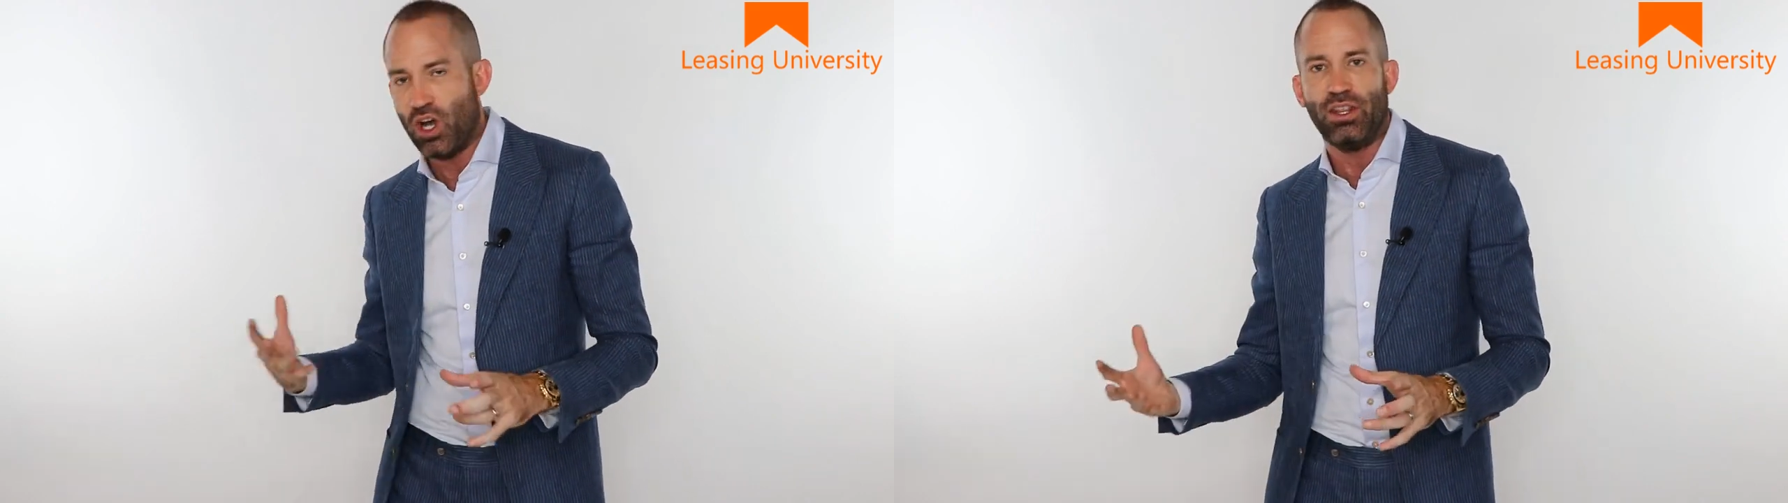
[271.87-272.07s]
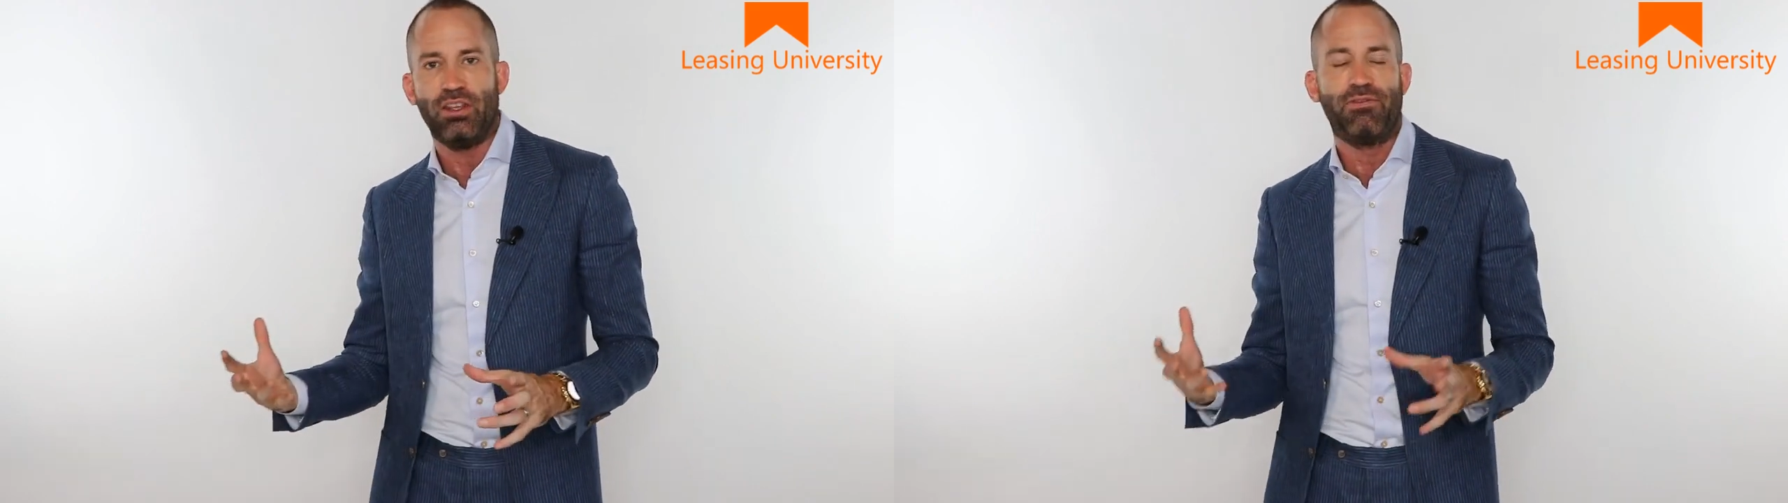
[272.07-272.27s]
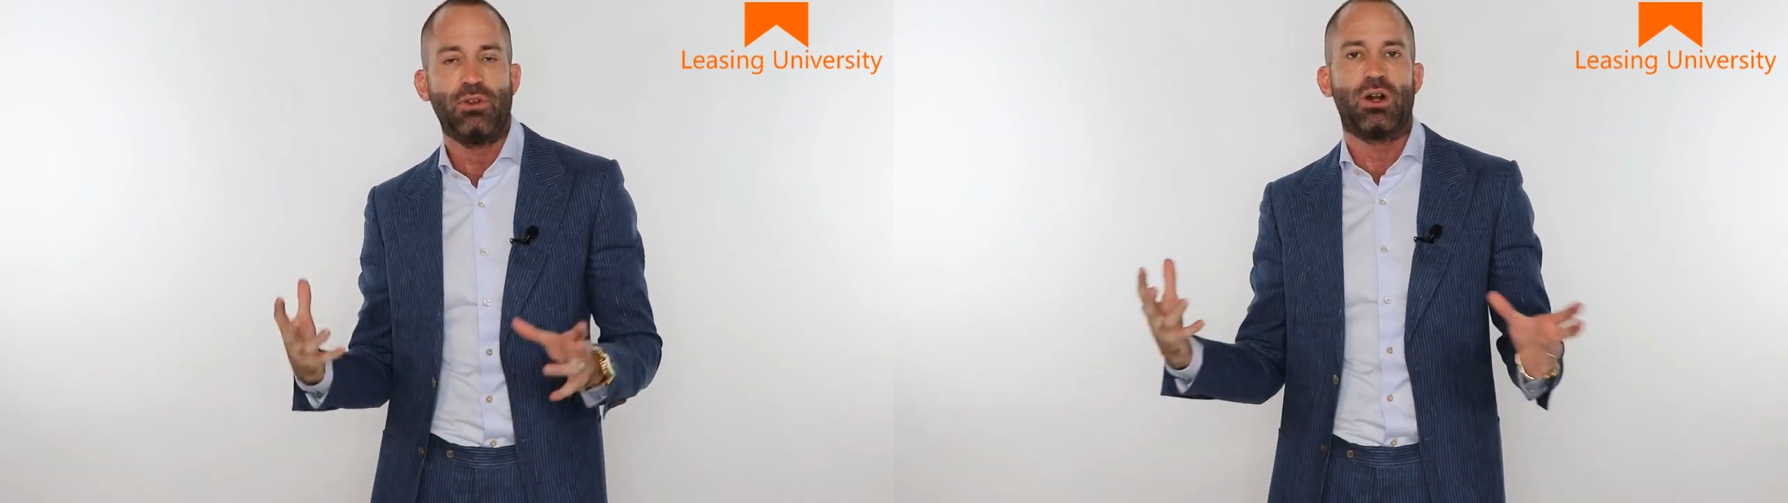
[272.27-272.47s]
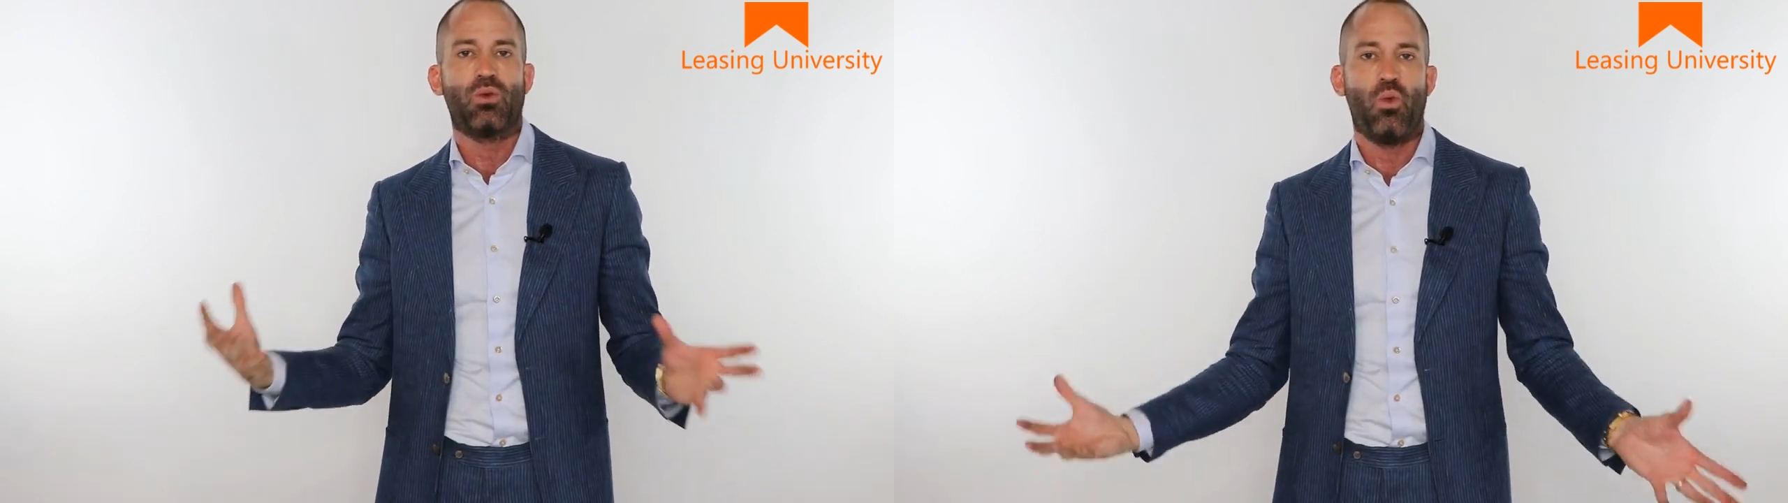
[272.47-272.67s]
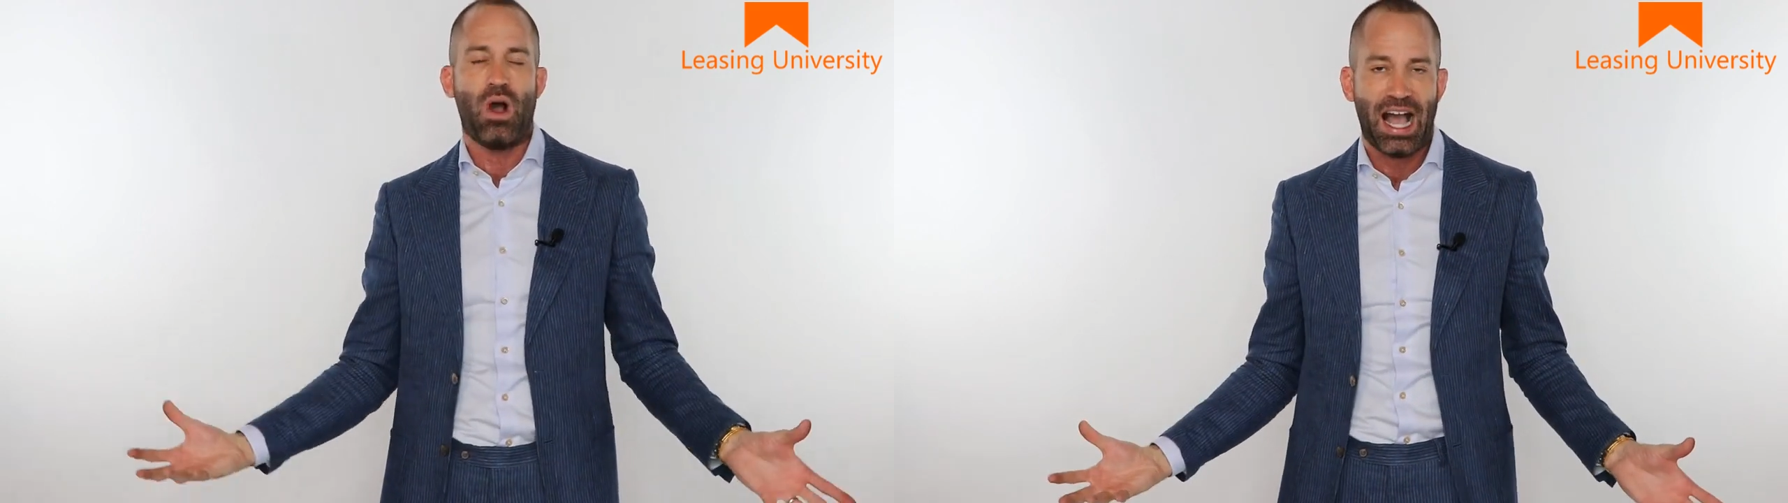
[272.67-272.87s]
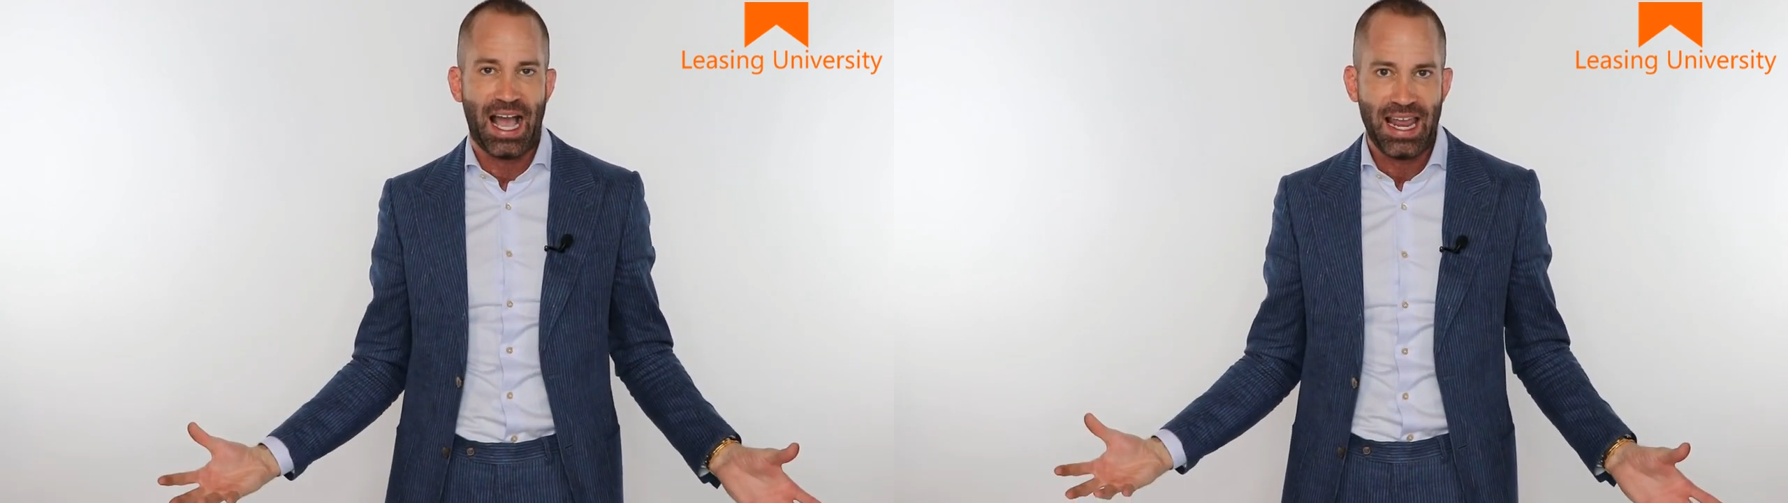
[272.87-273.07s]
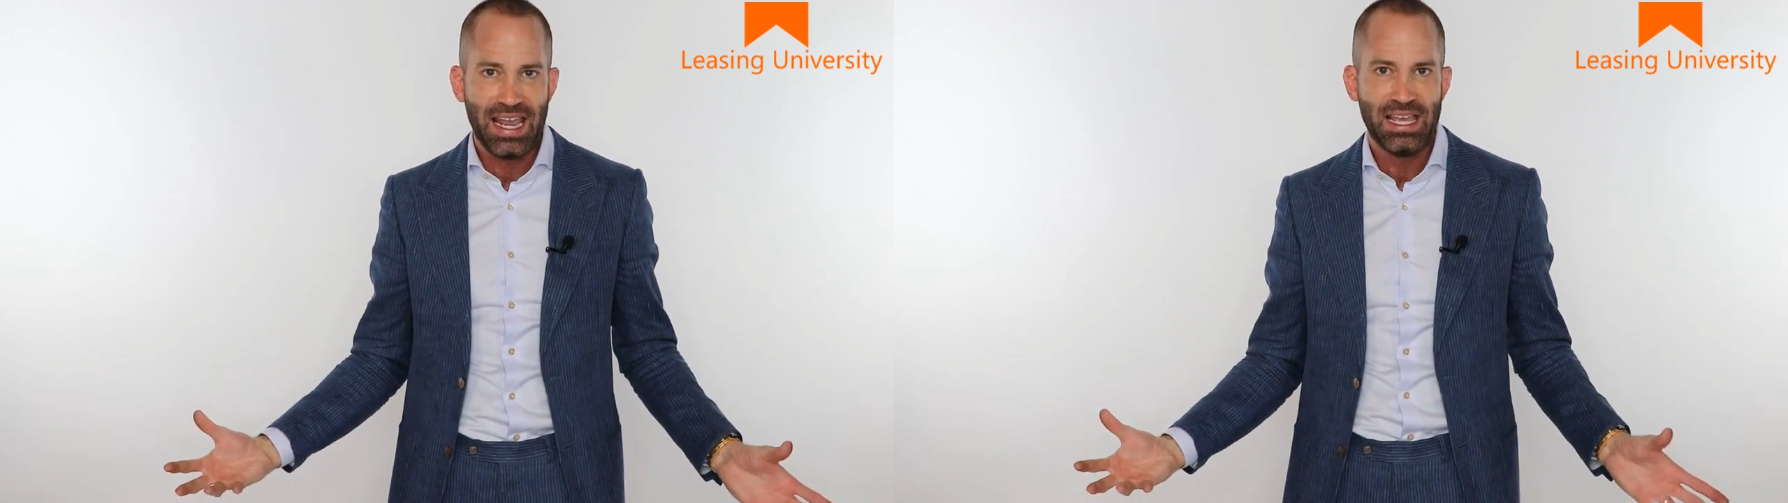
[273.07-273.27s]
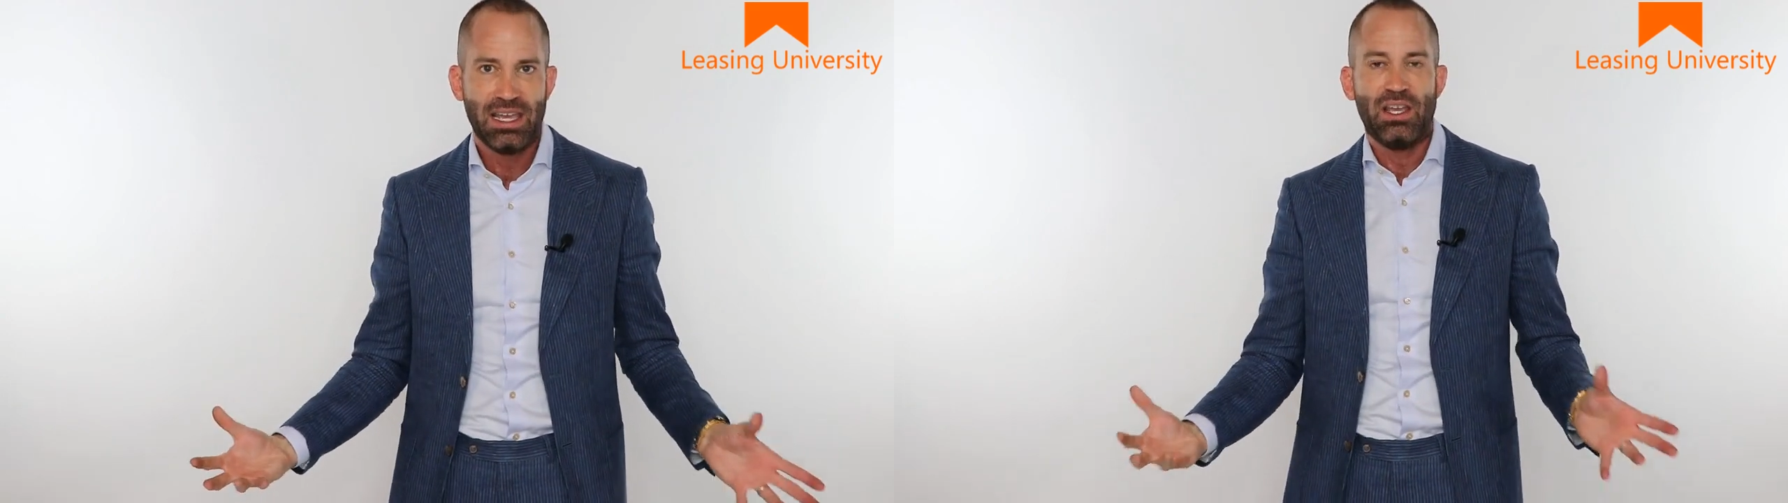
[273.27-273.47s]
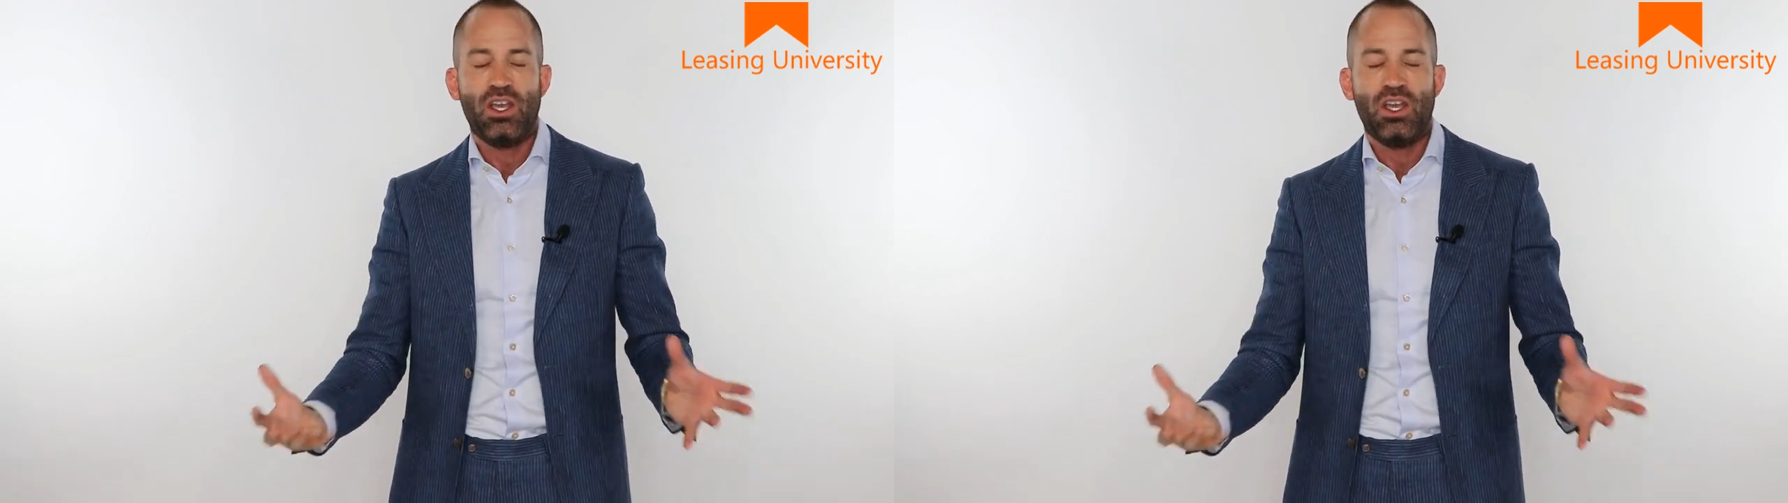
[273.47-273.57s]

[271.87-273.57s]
on the floor. Why?